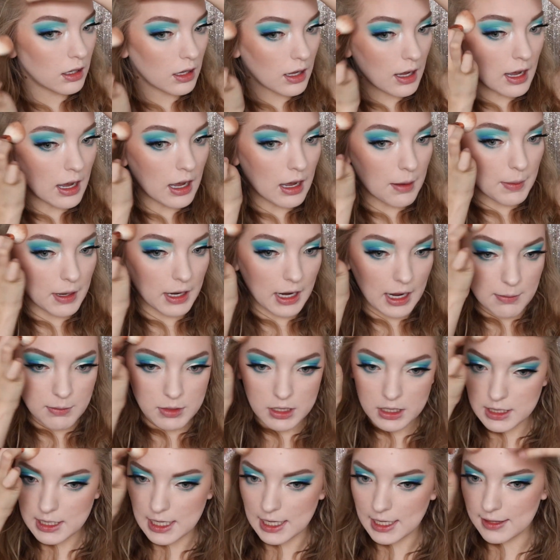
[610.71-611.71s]
And I'm
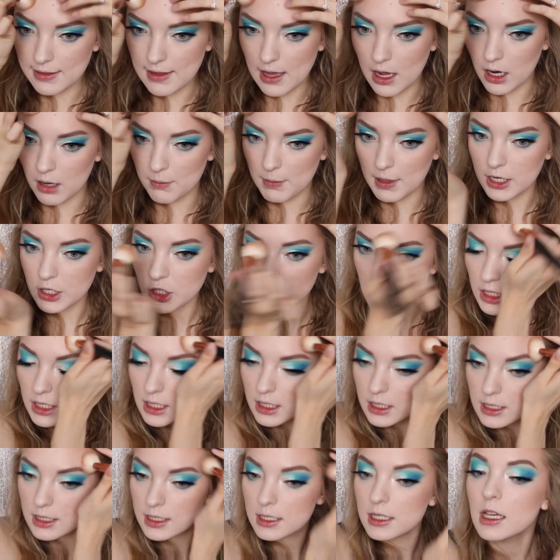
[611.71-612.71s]
just taking that on my
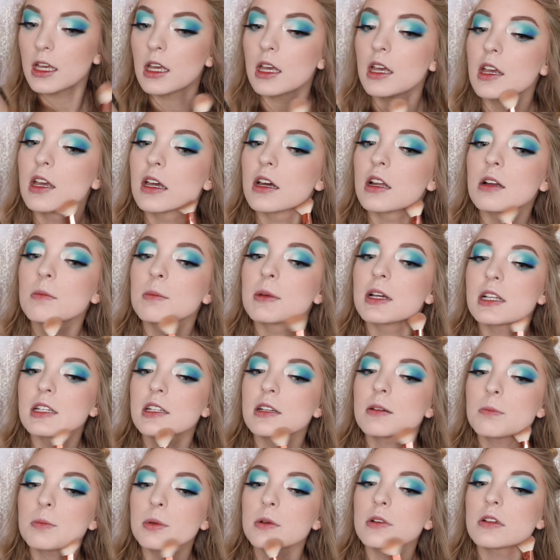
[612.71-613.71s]
cheeks and on my
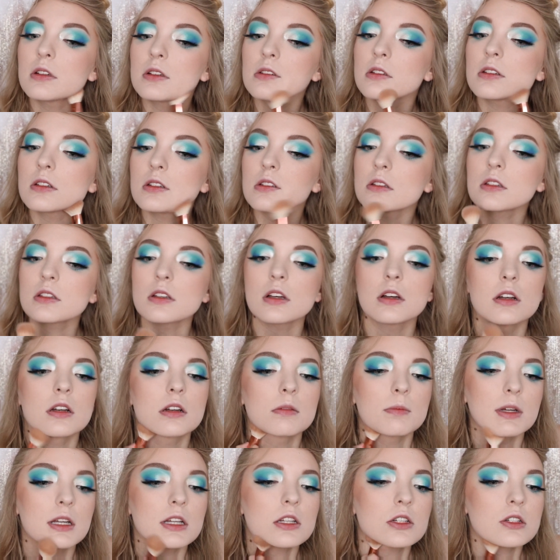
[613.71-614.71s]
temples, under
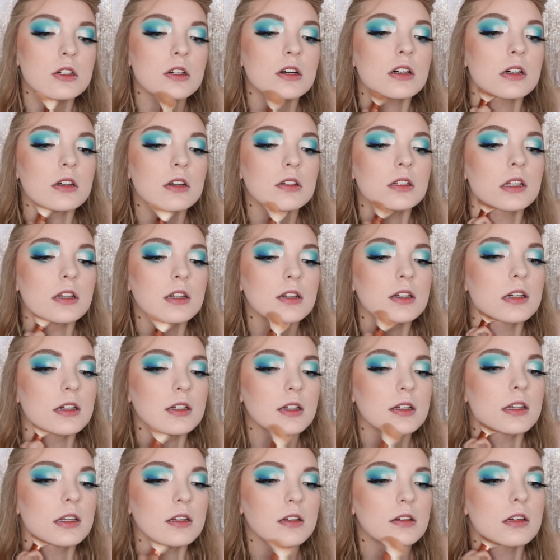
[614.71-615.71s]
my
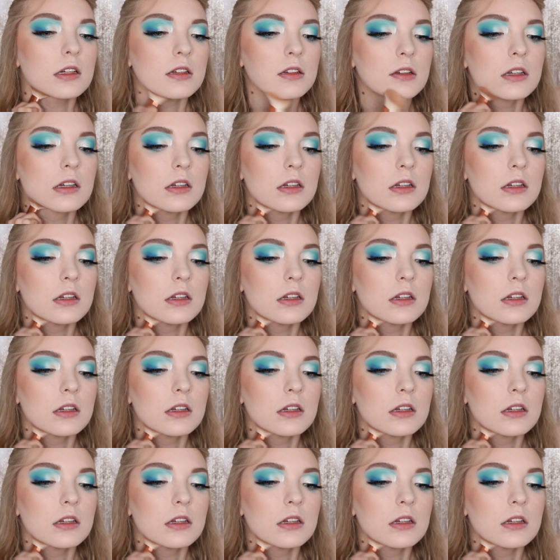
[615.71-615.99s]
jawline.